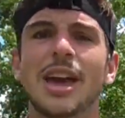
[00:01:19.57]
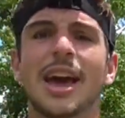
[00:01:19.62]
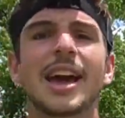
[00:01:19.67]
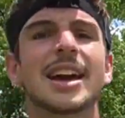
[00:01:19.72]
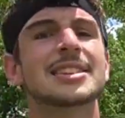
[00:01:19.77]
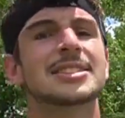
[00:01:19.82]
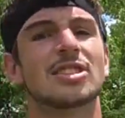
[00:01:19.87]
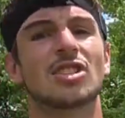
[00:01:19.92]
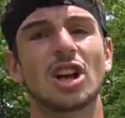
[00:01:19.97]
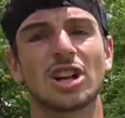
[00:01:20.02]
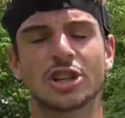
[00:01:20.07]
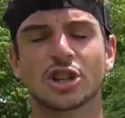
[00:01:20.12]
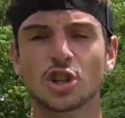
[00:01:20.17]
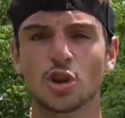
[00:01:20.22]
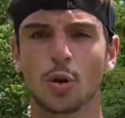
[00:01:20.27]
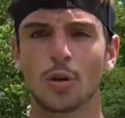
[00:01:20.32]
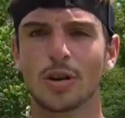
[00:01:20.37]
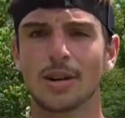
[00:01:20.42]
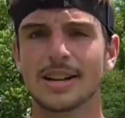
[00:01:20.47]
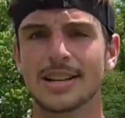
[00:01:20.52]
It's a lot
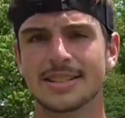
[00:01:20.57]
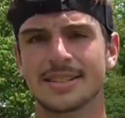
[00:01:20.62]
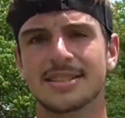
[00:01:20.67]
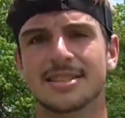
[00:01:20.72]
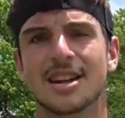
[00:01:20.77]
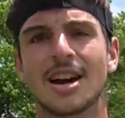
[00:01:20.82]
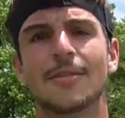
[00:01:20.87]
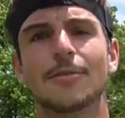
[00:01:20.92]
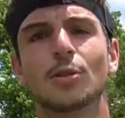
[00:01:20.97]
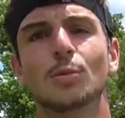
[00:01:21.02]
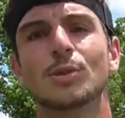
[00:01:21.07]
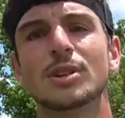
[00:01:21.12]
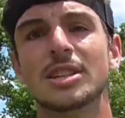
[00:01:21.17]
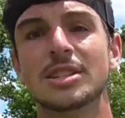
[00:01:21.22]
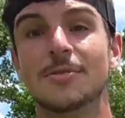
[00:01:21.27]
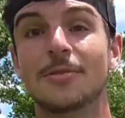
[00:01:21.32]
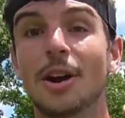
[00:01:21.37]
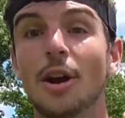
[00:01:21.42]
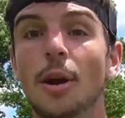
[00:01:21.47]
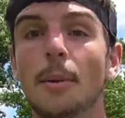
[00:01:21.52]
shorter distance covered, which is
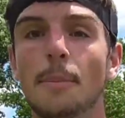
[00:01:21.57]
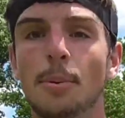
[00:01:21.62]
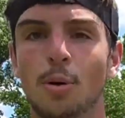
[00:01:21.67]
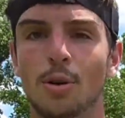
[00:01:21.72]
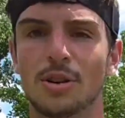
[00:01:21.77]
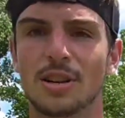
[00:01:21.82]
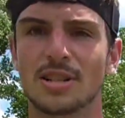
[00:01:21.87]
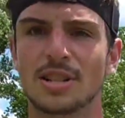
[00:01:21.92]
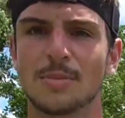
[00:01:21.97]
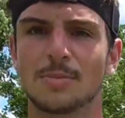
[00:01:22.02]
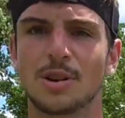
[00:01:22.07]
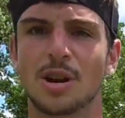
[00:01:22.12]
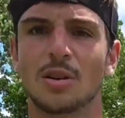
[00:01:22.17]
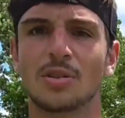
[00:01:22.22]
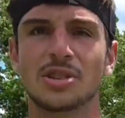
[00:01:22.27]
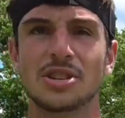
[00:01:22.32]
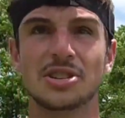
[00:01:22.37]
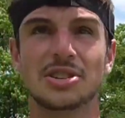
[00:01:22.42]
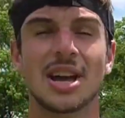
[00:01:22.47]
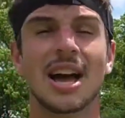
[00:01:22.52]
very important to some coaches.